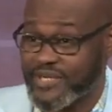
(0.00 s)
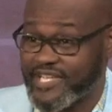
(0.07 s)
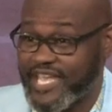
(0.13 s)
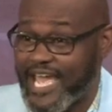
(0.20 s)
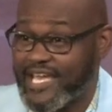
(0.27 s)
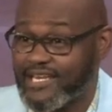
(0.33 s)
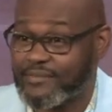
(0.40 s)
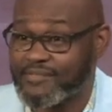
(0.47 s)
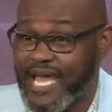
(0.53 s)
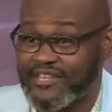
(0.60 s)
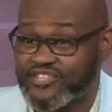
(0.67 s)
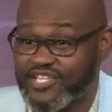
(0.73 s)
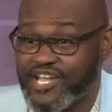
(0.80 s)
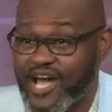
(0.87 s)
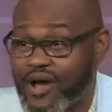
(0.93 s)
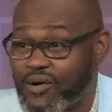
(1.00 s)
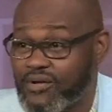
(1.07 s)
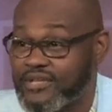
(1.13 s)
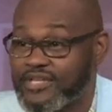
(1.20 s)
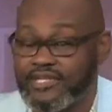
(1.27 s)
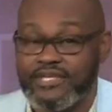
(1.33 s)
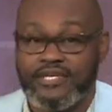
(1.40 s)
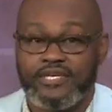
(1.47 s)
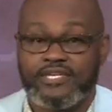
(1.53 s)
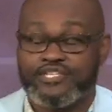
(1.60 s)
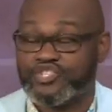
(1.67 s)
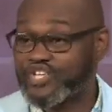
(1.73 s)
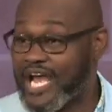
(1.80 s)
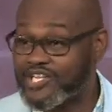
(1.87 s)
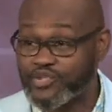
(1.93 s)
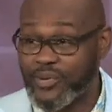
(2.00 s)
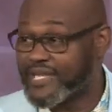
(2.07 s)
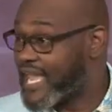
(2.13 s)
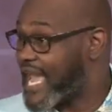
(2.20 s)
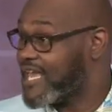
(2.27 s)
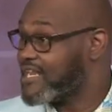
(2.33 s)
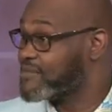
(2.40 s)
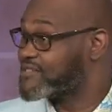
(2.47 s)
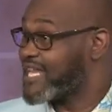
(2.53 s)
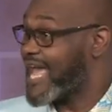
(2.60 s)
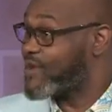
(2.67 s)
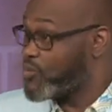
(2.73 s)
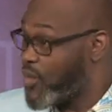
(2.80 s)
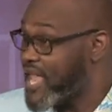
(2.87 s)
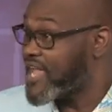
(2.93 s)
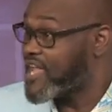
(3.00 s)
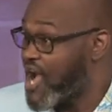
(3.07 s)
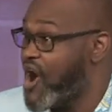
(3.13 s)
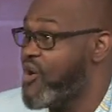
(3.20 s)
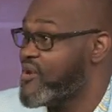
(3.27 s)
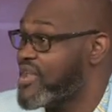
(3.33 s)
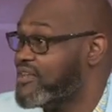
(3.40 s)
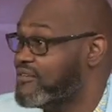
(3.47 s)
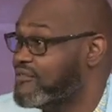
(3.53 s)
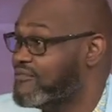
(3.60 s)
and Caleb not to go? Joshua and Caleb's like, we going.